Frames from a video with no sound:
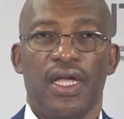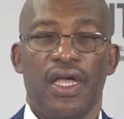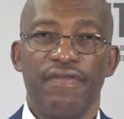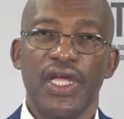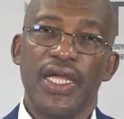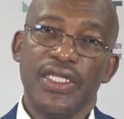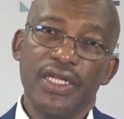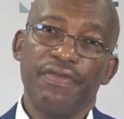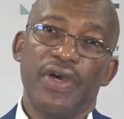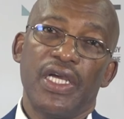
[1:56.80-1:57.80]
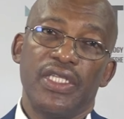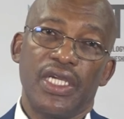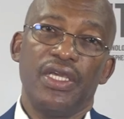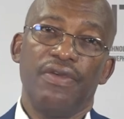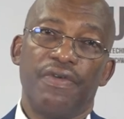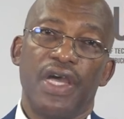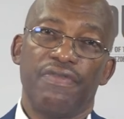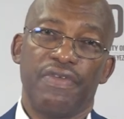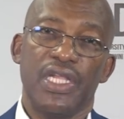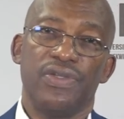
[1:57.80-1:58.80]
Having identified the key five
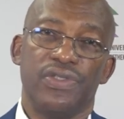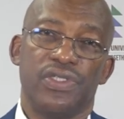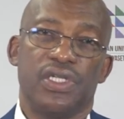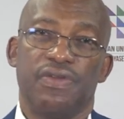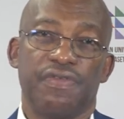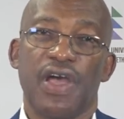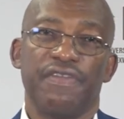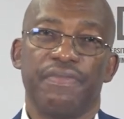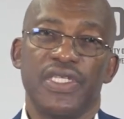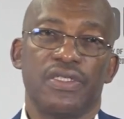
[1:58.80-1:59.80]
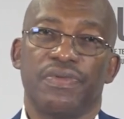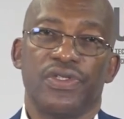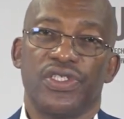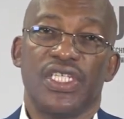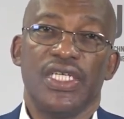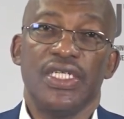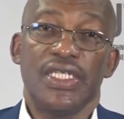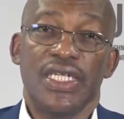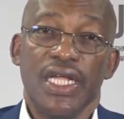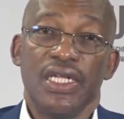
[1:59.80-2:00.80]
values and five principles, the
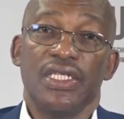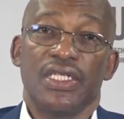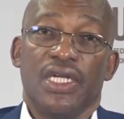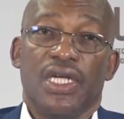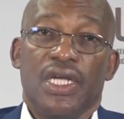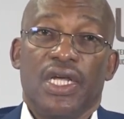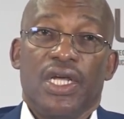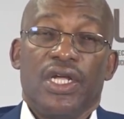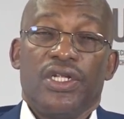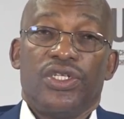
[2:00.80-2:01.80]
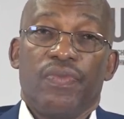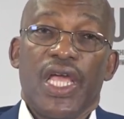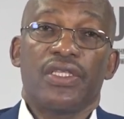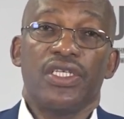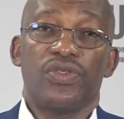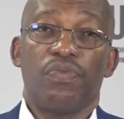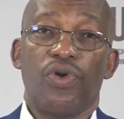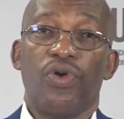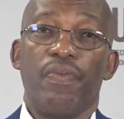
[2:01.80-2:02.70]
intent to make these more